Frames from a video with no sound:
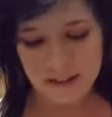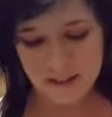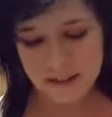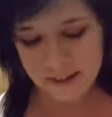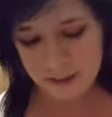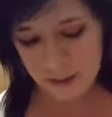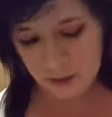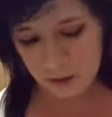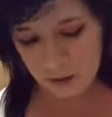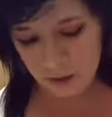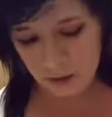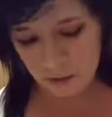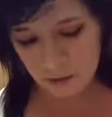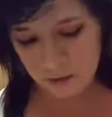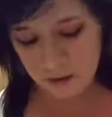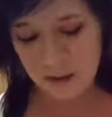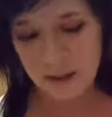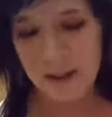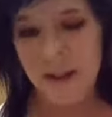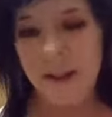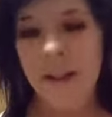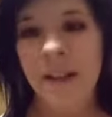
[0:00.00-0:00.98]
So
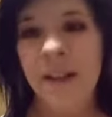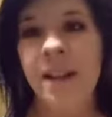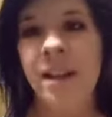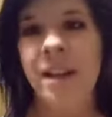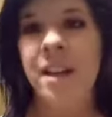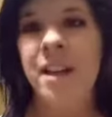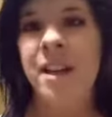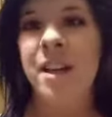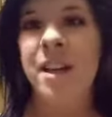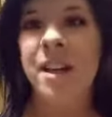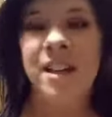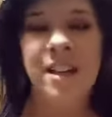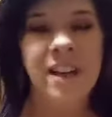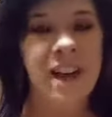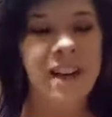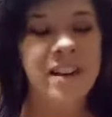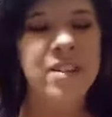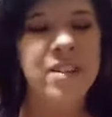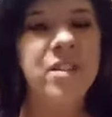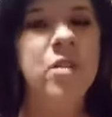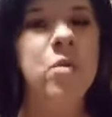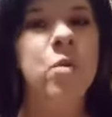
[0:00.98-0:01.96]
it
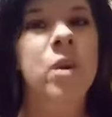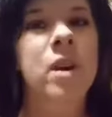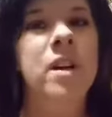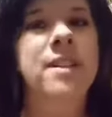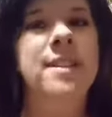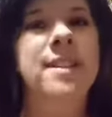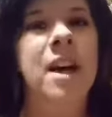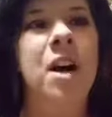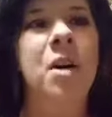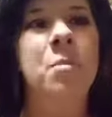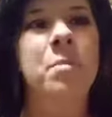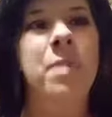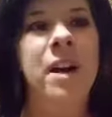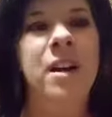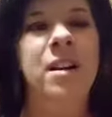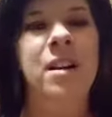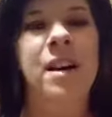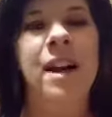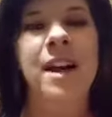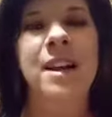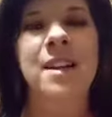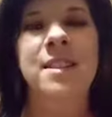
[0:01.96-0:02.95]
kind of works out
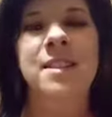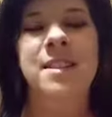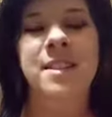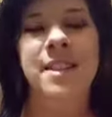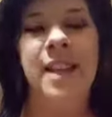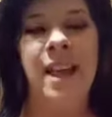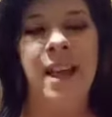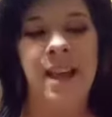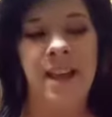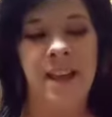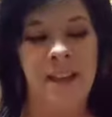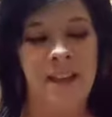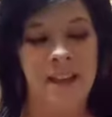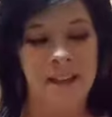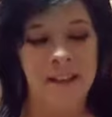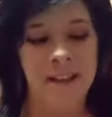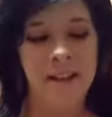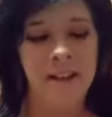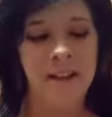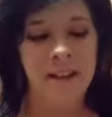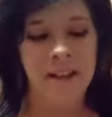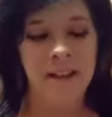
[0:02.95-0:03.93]
better as a
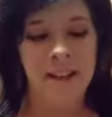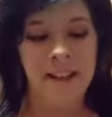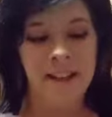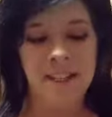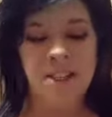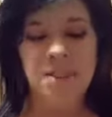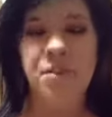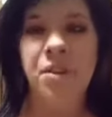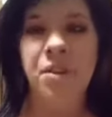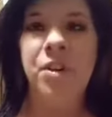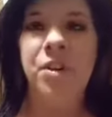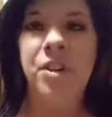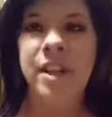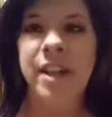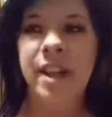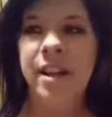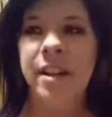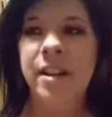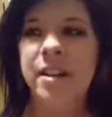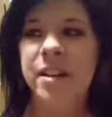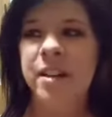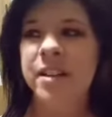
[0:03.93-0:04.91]

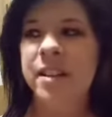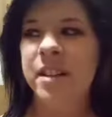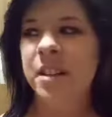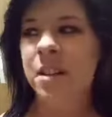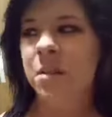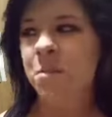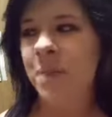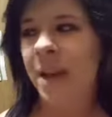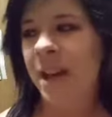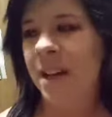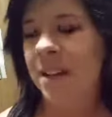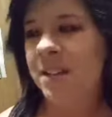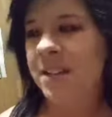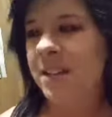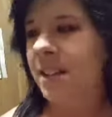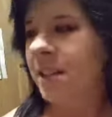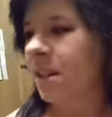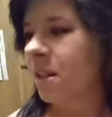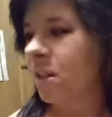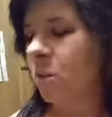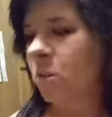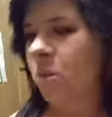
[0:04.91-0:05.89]
exfoliator than a mask.
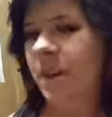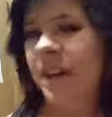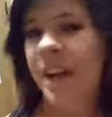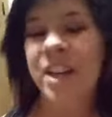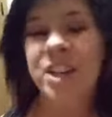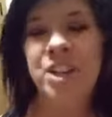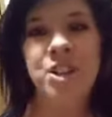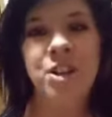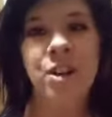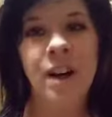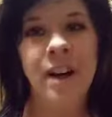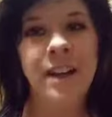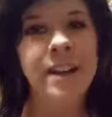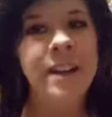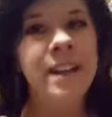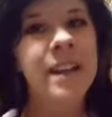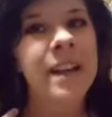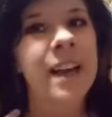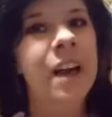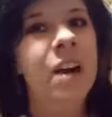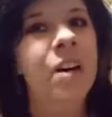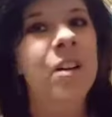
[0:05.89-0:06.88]
When I tried
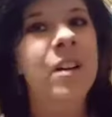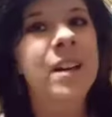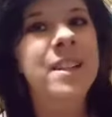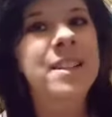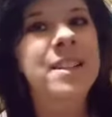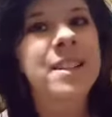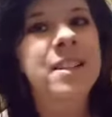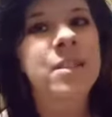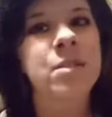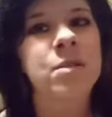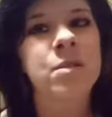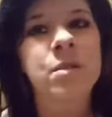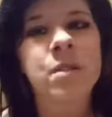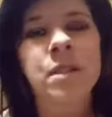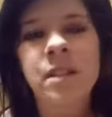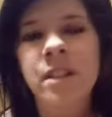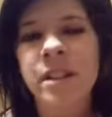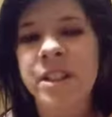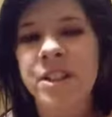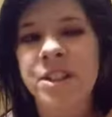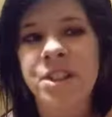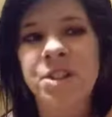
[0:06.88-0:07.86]
it out, it didn't
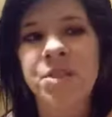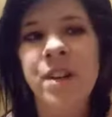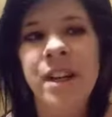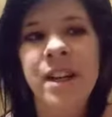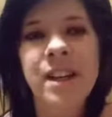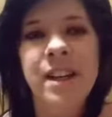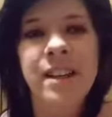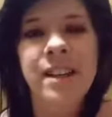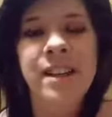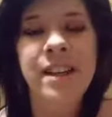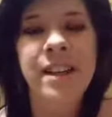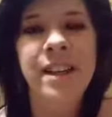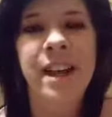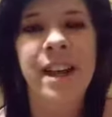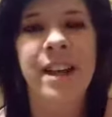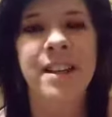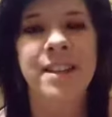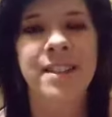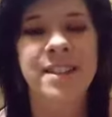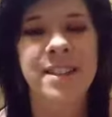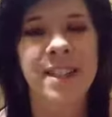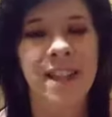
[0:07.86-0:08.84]
really do anything
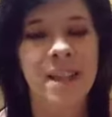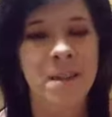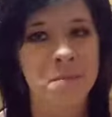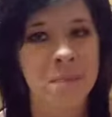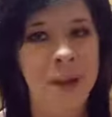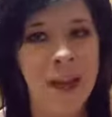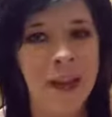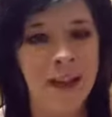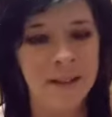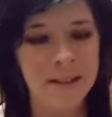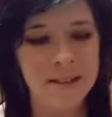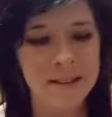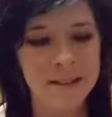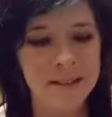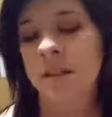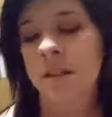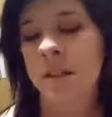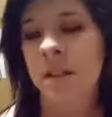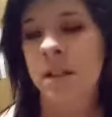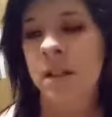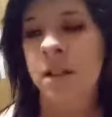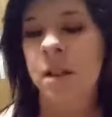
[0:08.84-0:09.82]
as a mask.
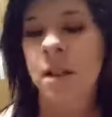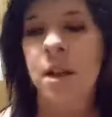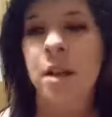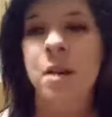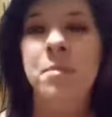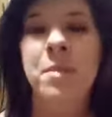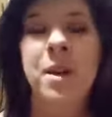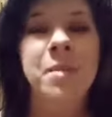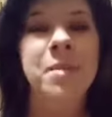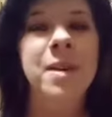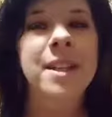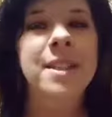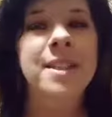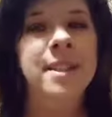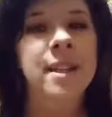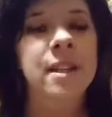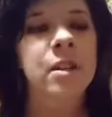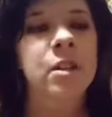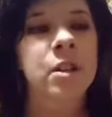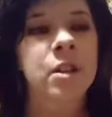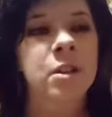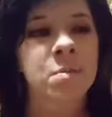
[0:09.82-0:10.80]
It made my
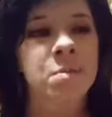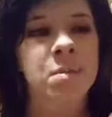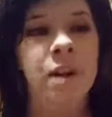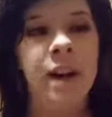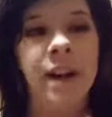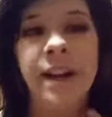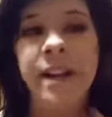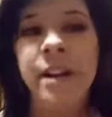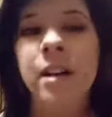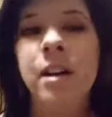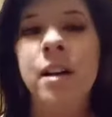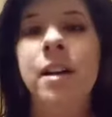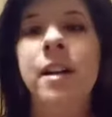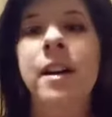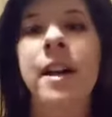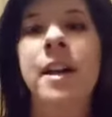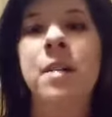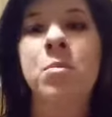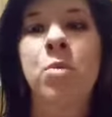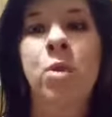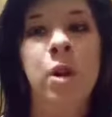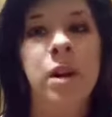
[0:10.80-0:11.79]
skin look brighter
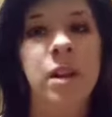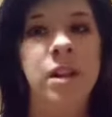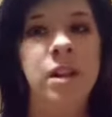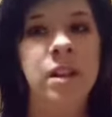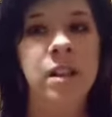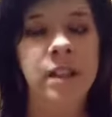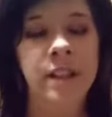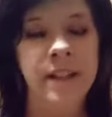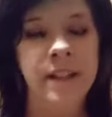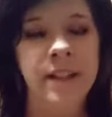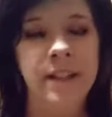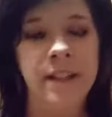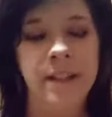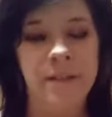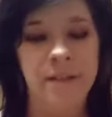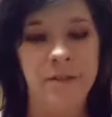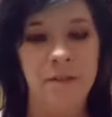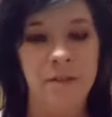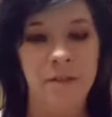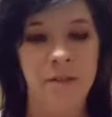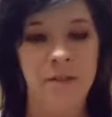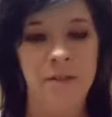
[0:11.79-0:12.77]
and more clean and
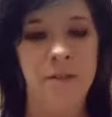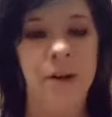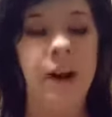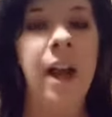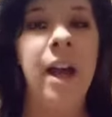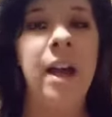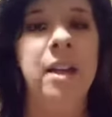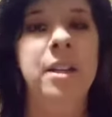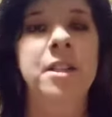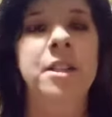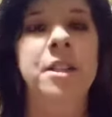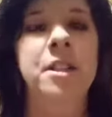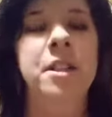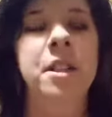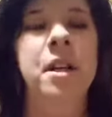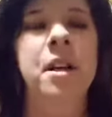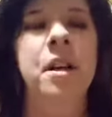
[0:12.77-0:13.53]
refreshed.